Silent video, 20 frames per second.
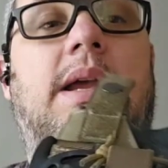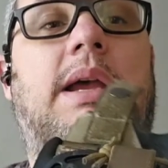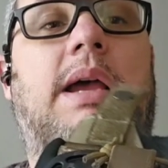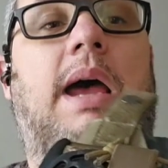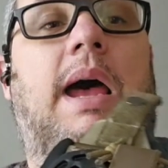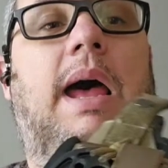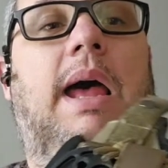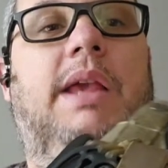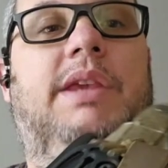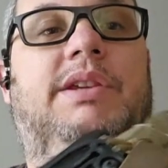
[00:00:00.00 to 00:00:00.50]

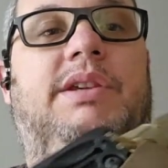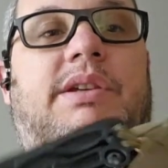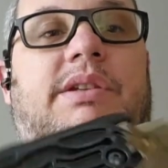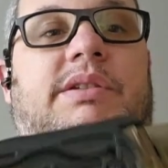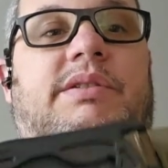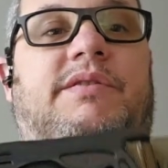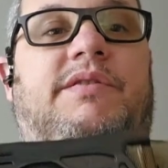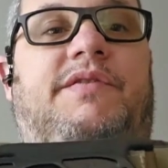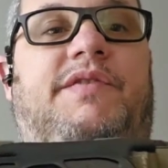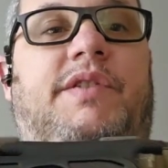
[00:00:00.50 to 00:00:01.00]
I
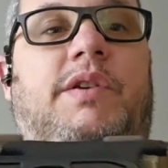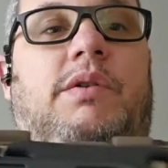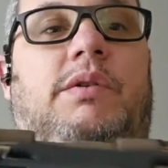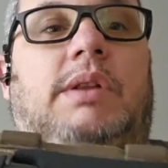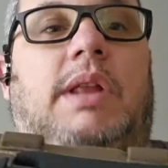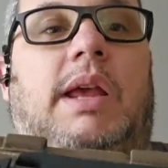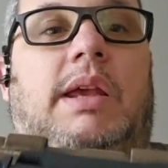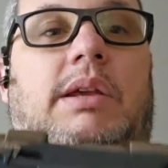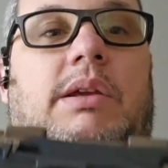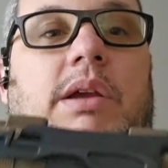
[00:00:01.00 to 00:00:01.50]
just feel
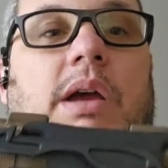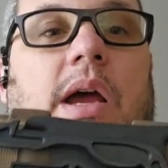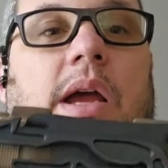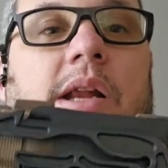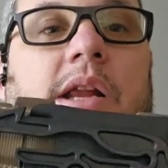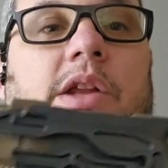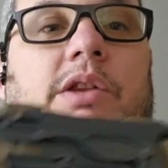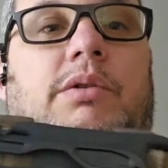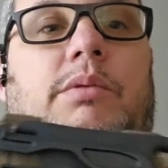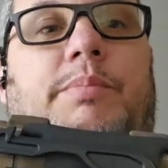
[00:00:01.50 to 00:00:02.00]
like I
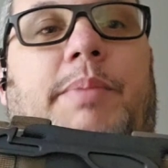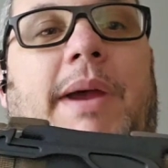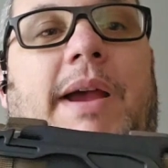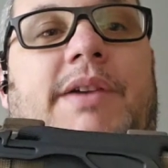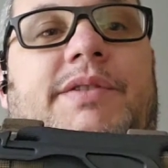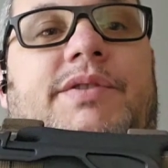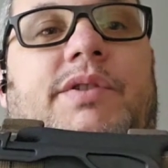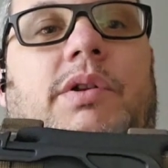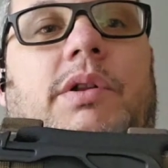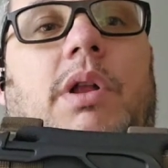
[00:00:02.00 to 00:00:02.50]
need to
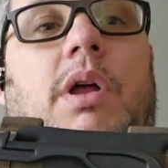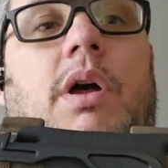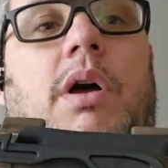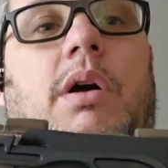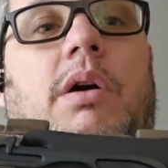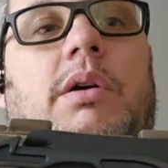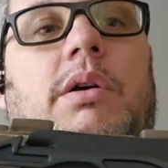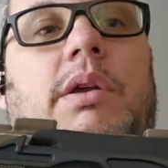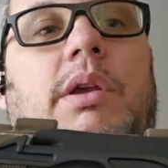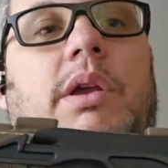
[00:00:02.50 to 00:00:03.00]
pass it
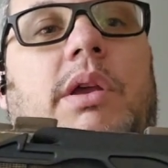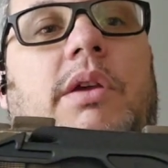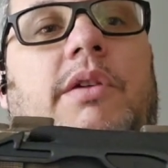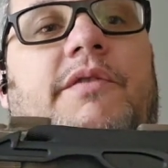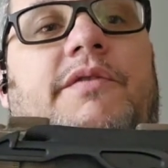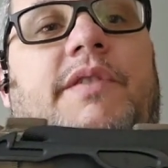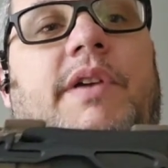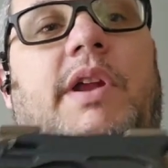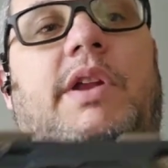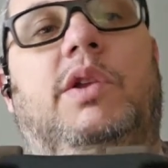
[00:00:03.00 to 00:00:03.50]
along
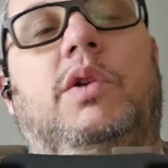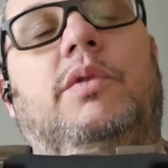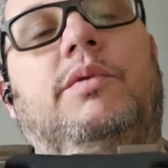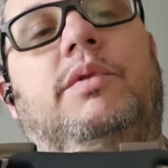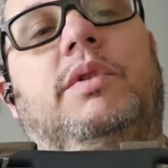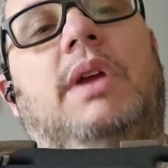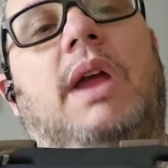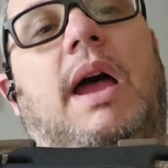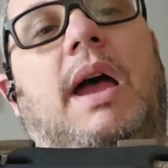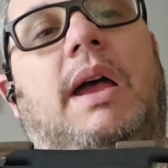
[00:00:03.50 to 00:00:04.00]
if any of
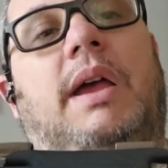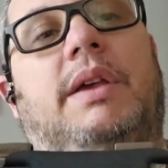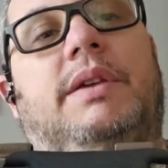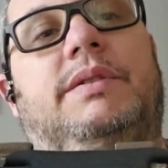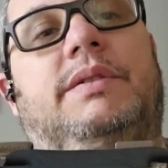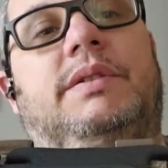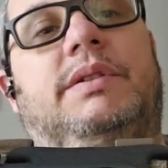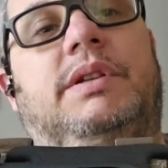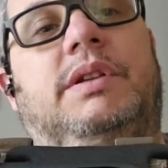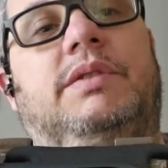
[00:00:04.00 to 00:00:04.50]
you
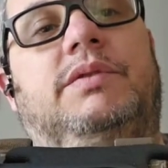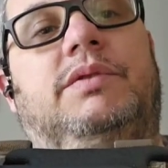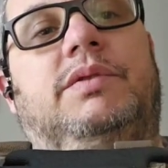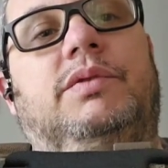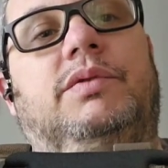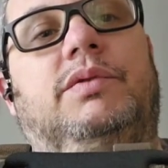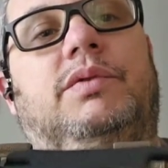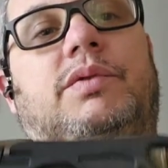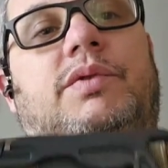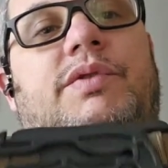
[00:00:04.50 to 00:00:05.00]
guys need
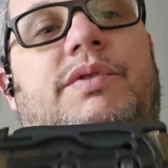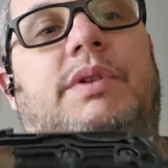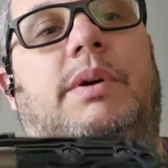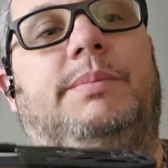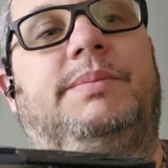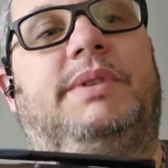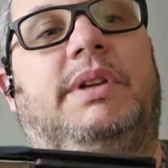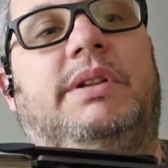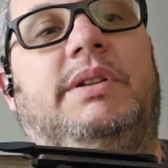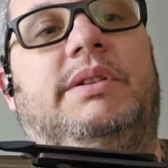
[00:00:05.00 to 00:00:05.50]
to do
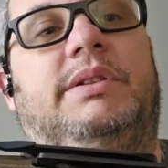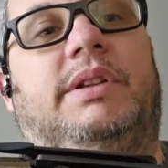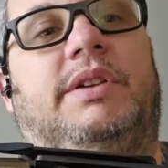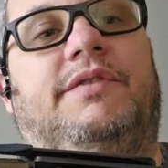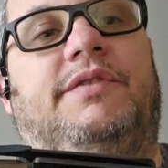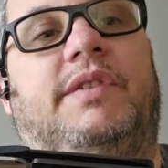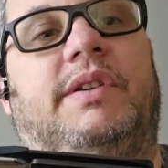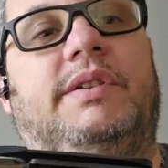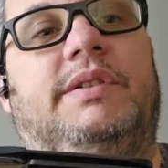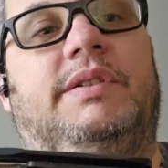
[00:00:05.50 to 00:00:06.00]
something
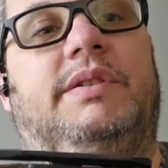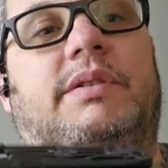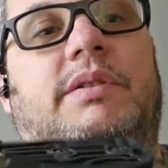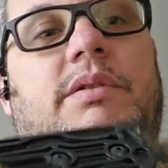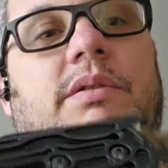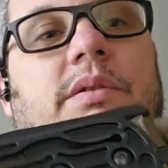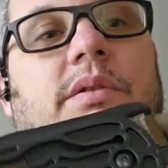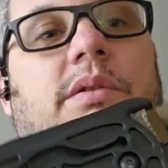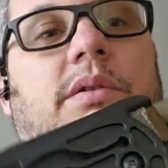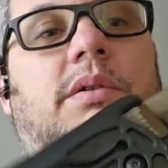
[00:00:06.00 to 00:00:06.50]
different,
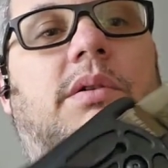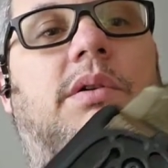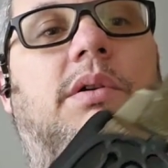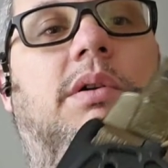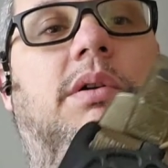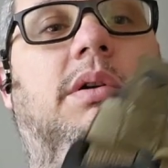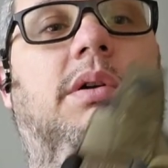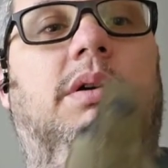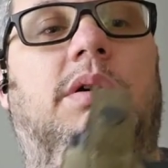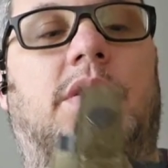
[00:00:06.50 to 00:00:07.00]

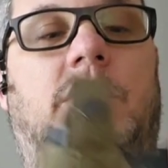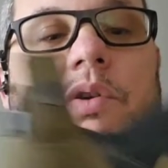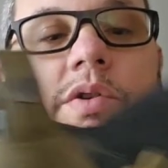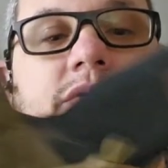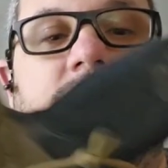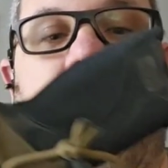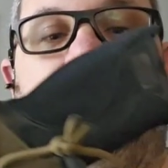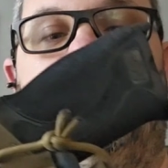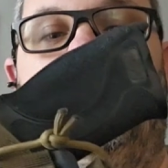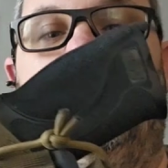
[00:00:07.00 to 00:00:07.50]

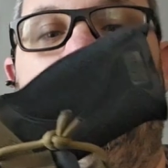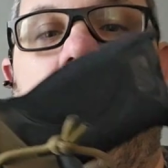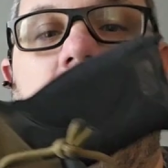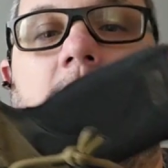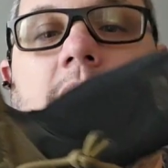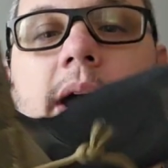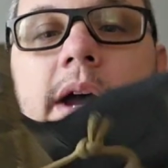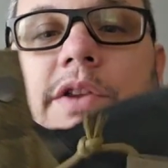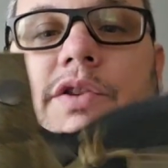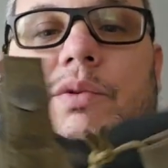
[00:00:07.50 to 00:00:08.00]
so you
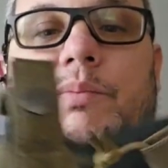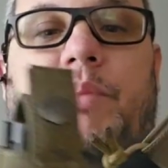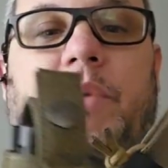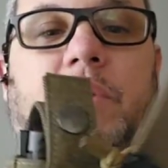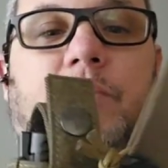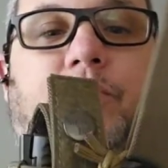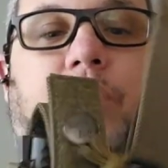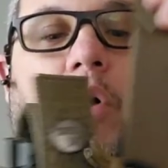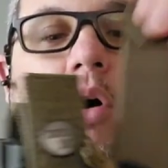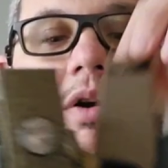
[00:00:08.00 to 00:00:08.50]
don't have to
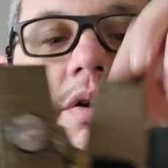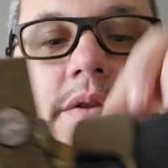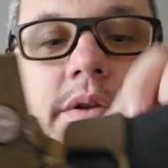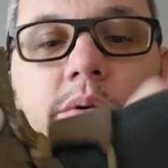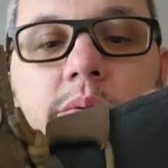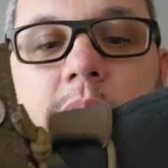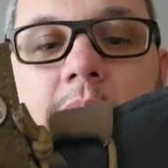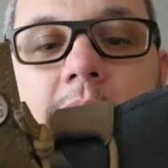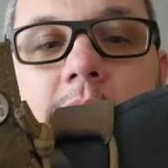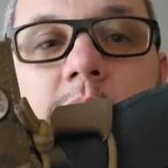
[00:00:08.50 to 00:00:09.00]
be part of the
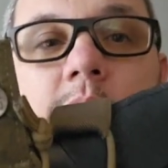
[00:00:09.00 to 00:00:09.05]
rat